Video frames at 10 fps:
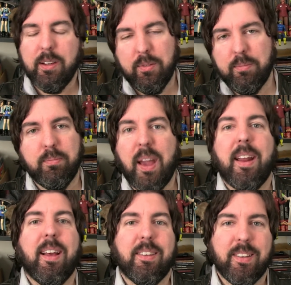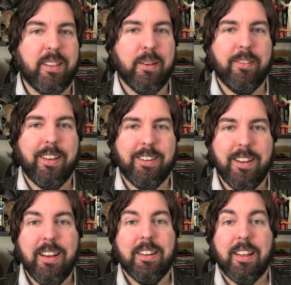It's badass. I love
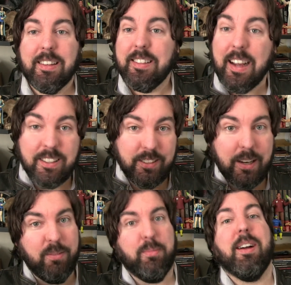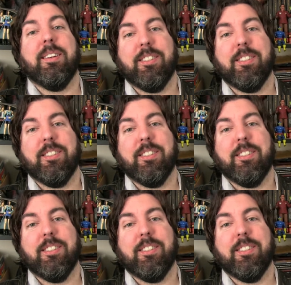that. That's James Bond